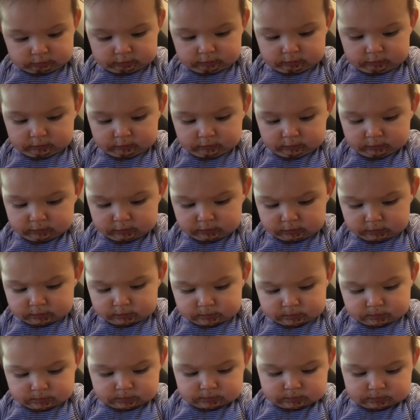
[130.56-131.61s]

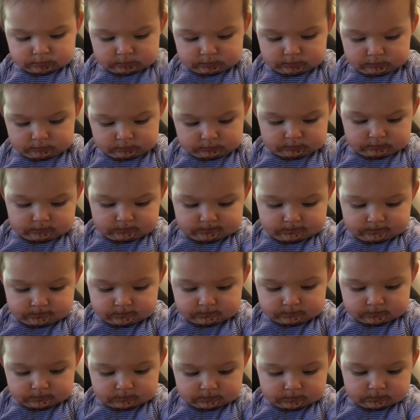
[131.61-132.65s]

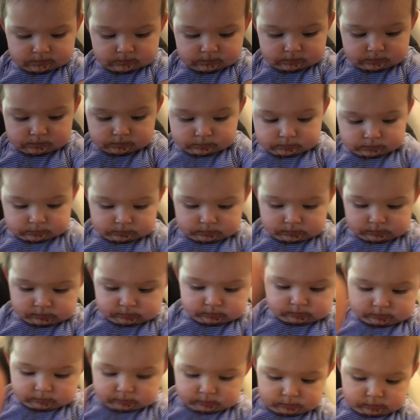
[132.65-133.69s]

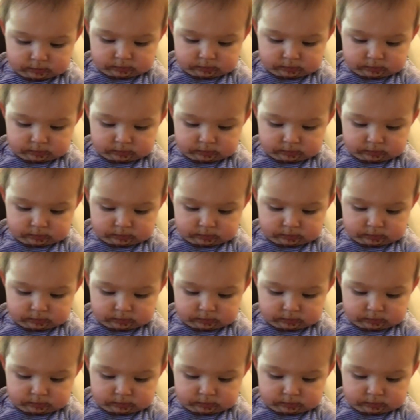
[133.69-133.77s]
[no speech]